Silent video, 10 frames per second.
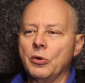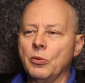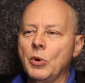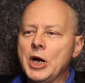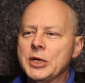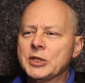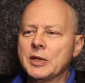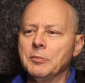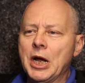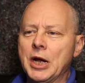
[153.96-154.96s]
"Where's
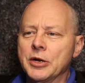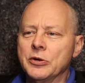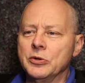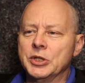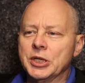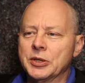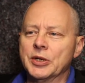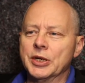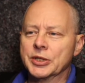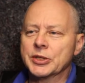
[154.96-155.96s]
the man who did
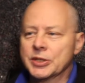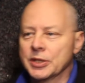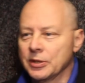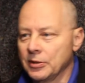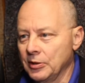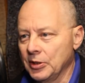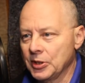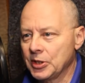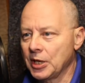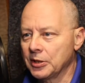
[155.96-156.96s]
this?"
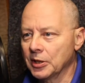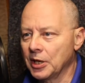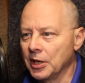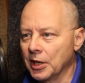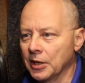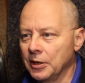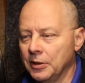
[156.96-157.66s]
said the king.